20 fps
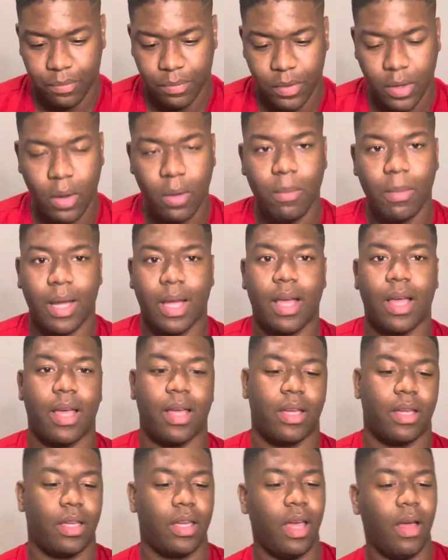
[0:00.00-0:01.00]
oh my
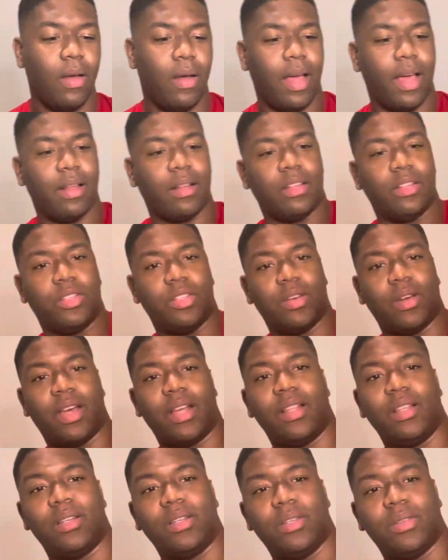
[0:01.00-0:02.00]
God, y'all have to try
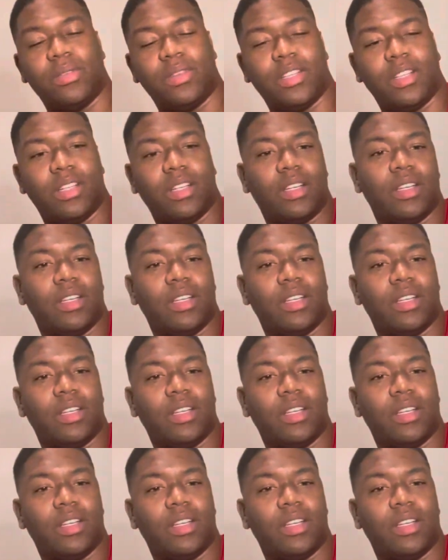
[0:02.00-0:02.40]
this one.